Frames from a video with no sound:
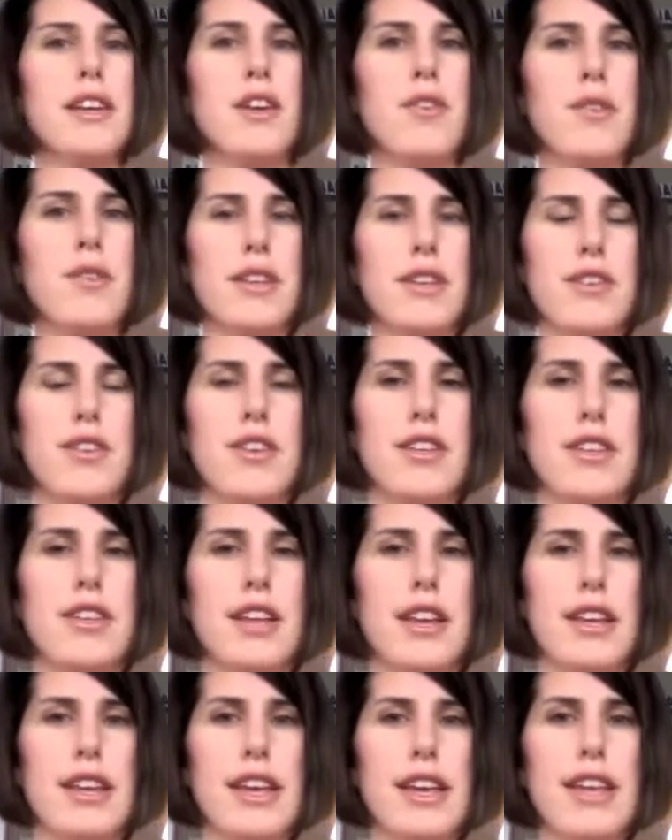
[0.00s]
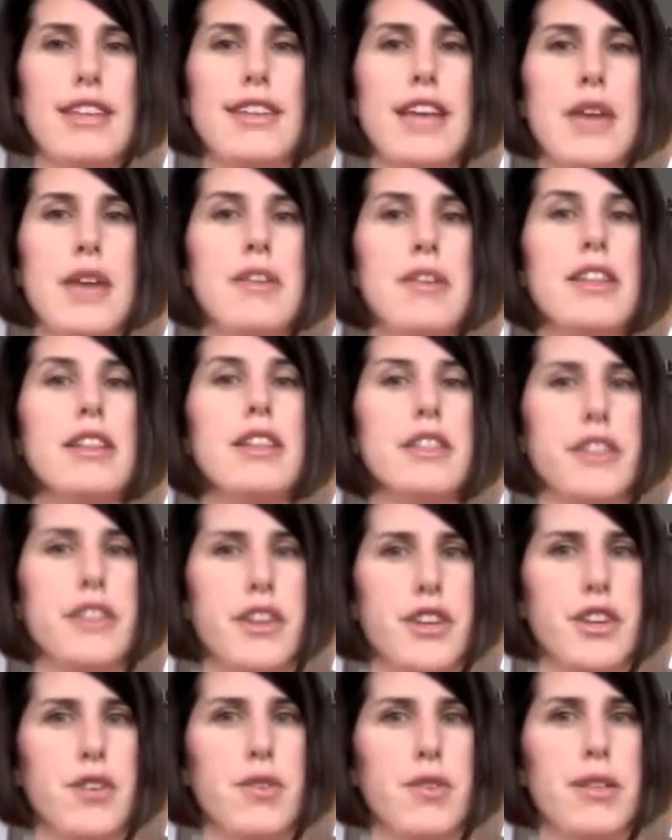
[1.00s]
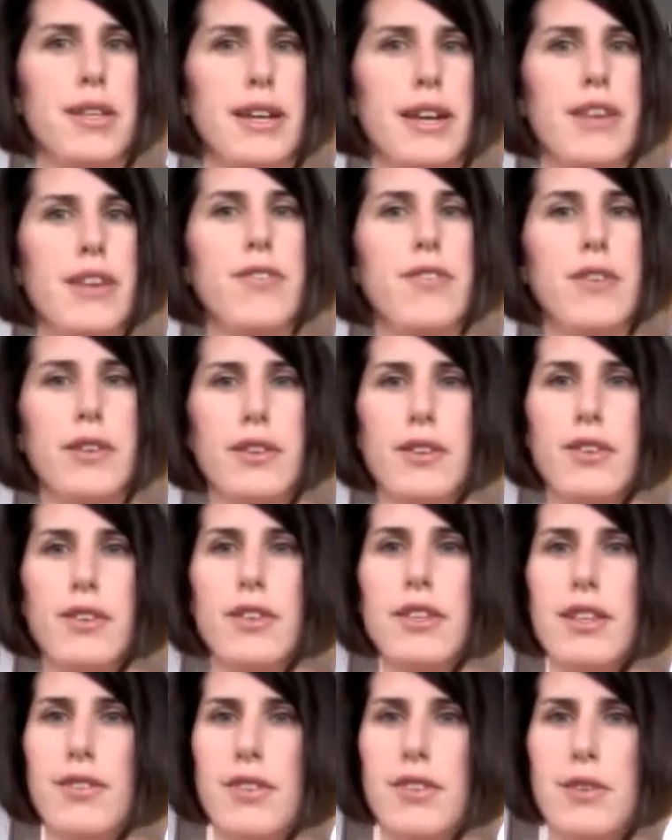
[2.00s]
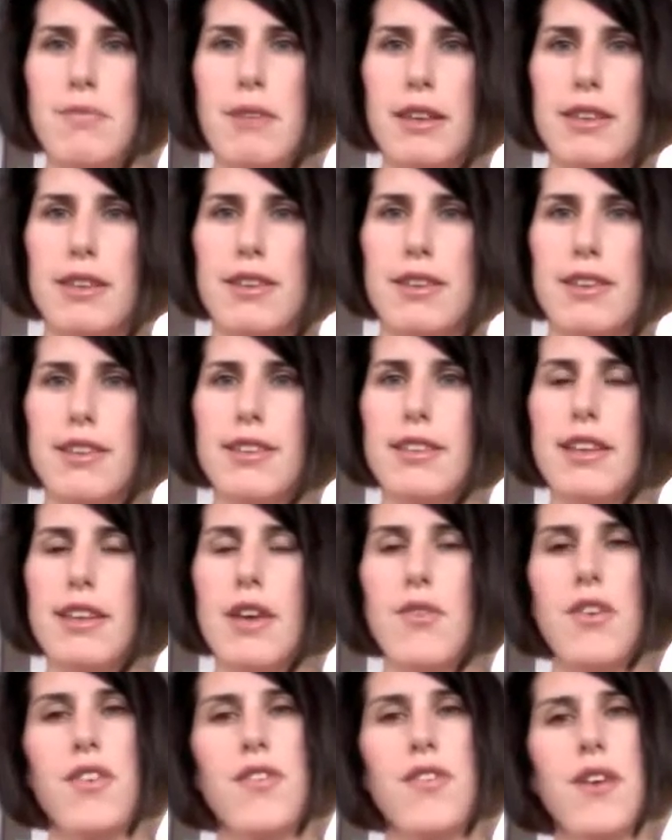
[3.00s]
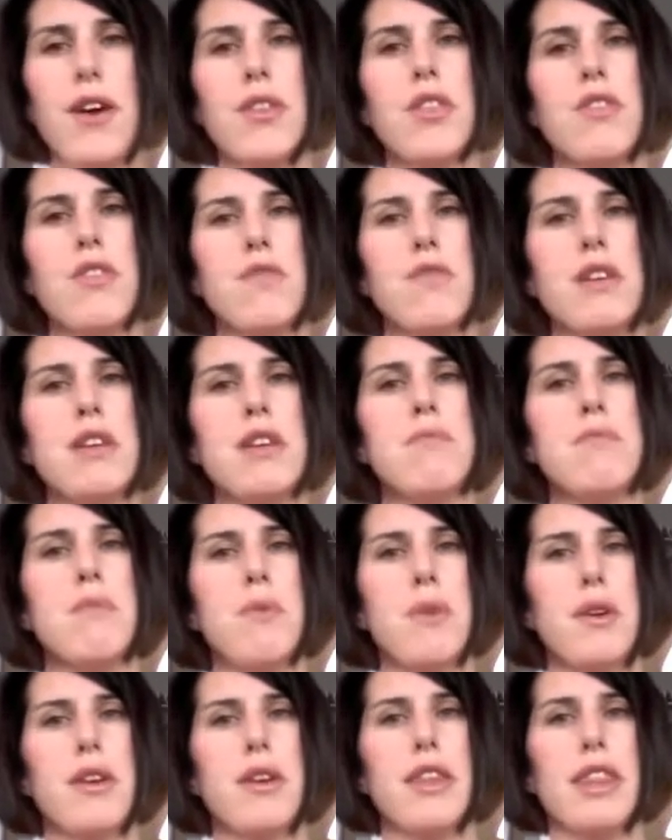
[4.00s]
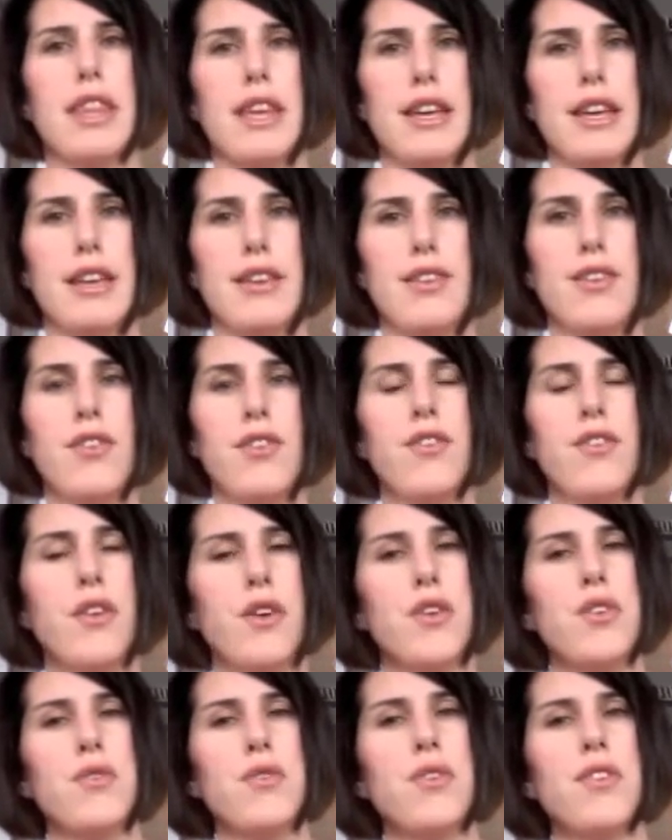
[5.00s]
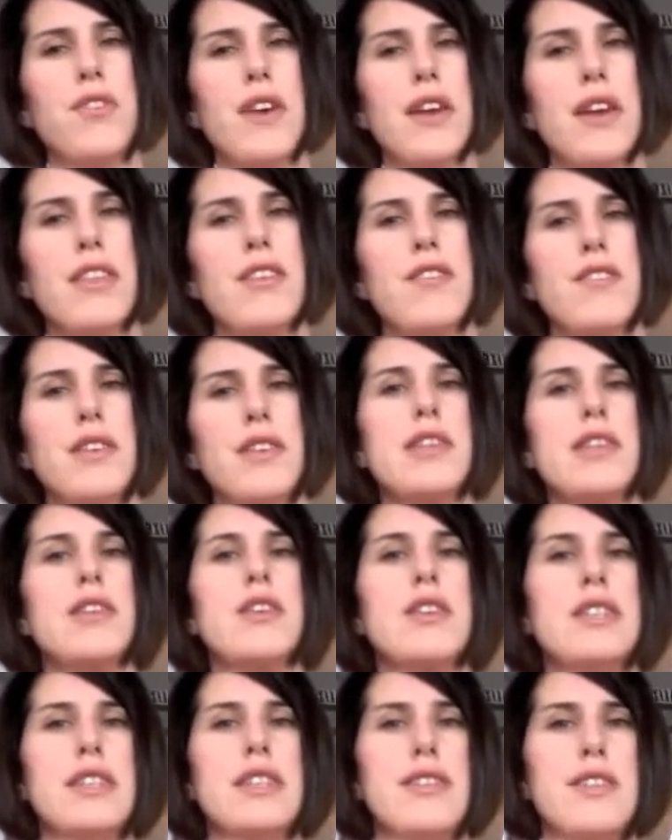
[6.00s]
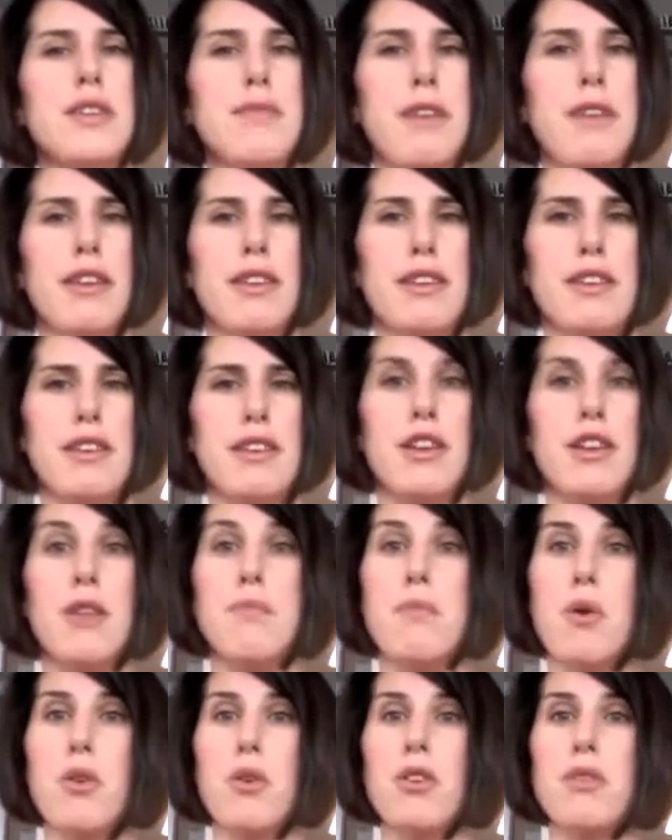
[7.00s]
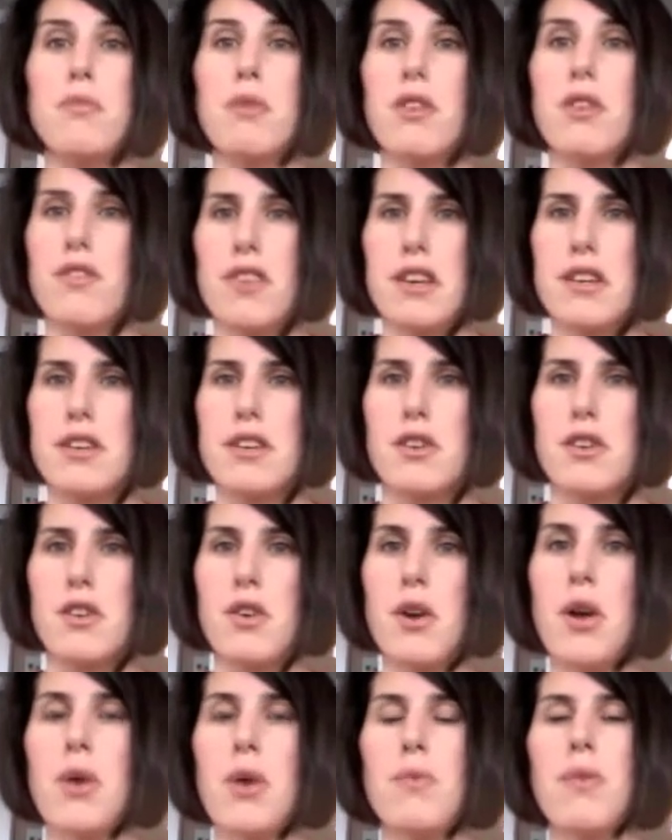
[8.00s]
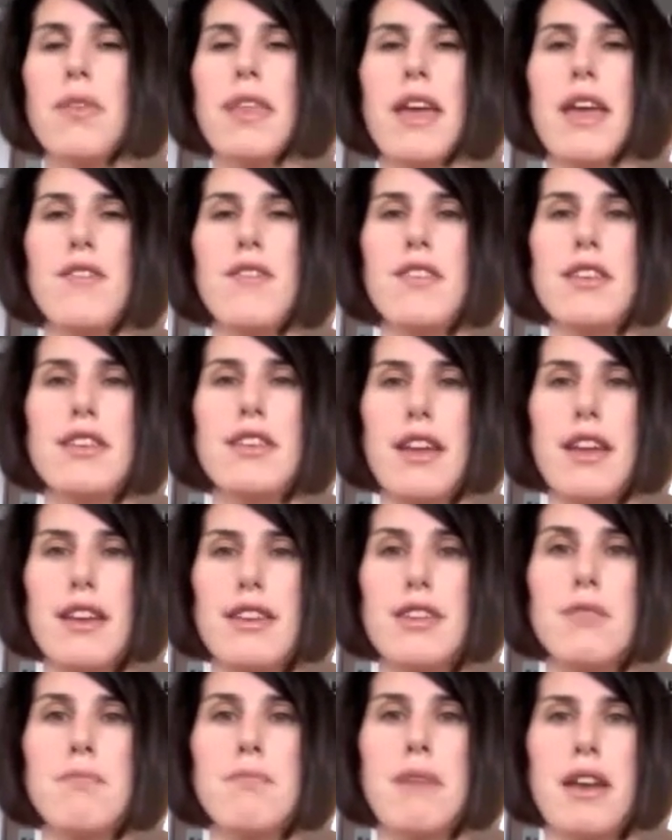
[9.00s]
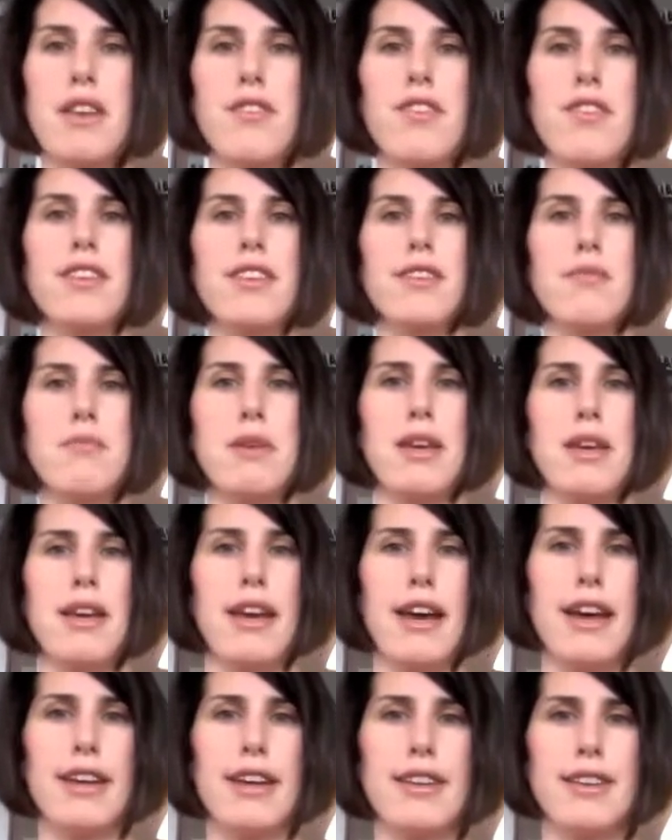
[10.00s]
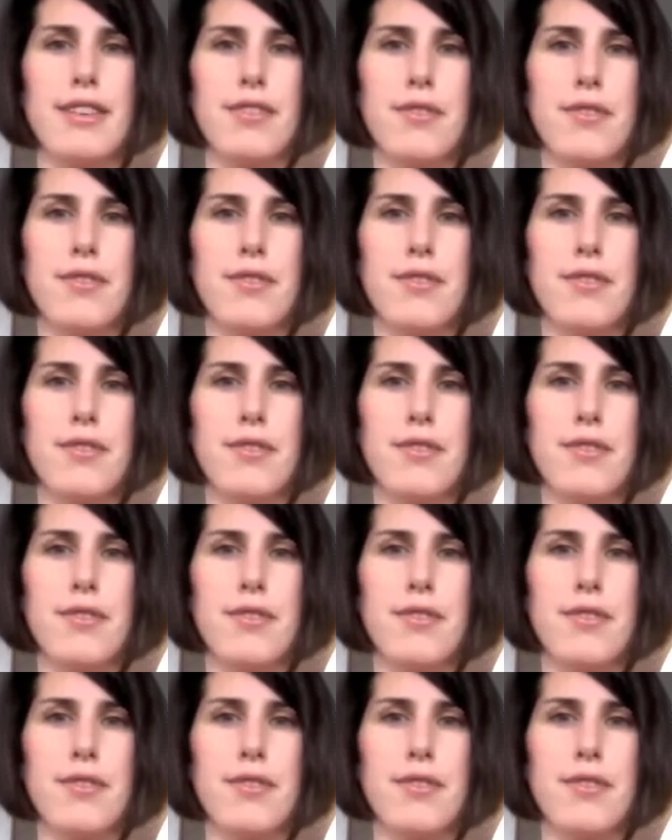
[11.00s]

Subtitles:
a research study examining the literature related to physical activity messages, and we found three important things. First, we found that physical activity messages are most motivational when they emphasize the benefits of being active.